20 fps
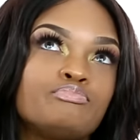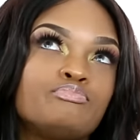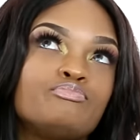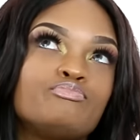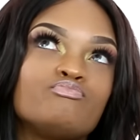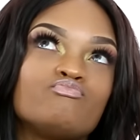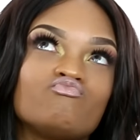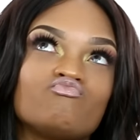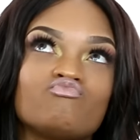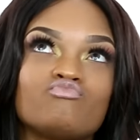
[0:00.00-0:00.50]

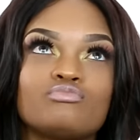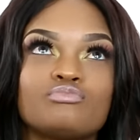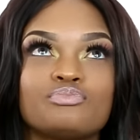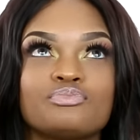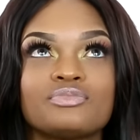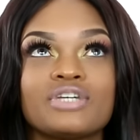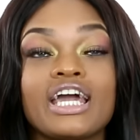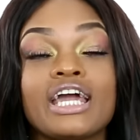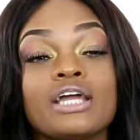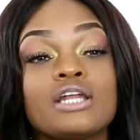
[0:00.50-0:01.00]

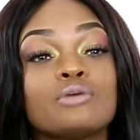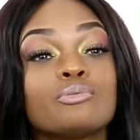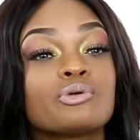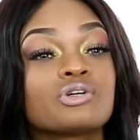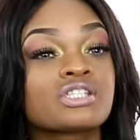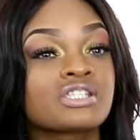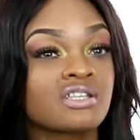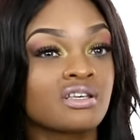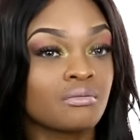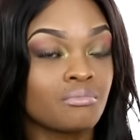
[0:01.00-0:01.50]
Hmm,
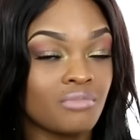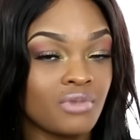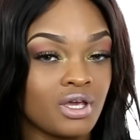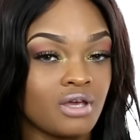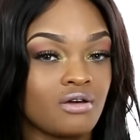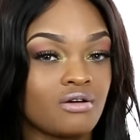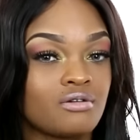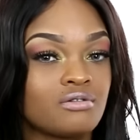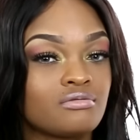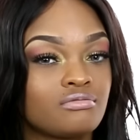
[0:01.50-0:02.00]
80%
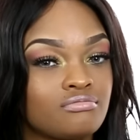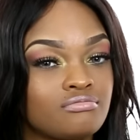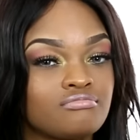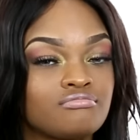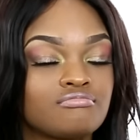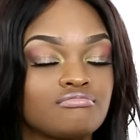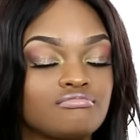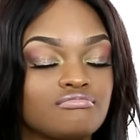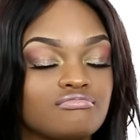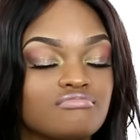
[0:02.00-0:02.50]
male,
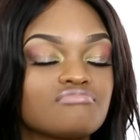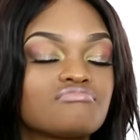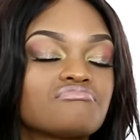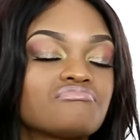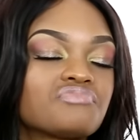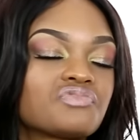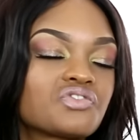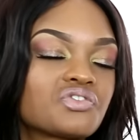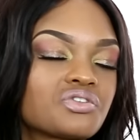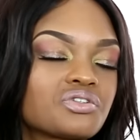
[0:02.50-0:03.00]

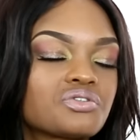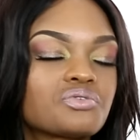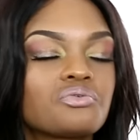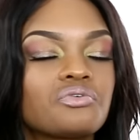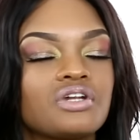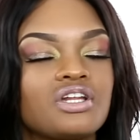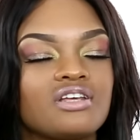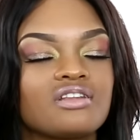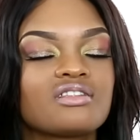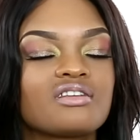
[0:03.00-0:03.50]

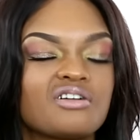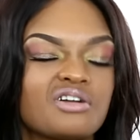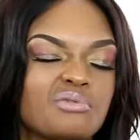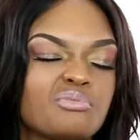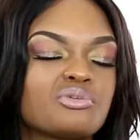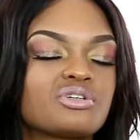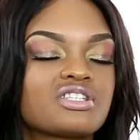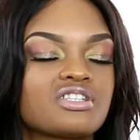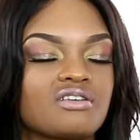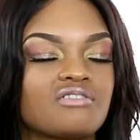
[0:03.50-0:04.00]
20,
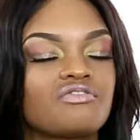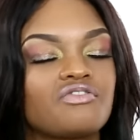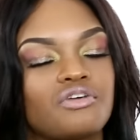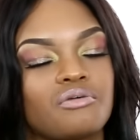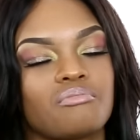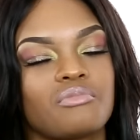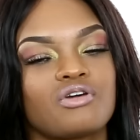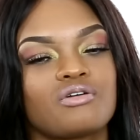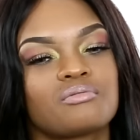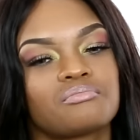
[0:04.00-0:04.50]
30%
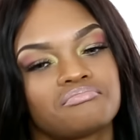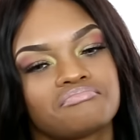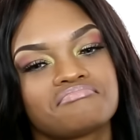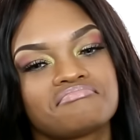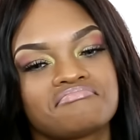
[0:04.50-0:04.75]
female.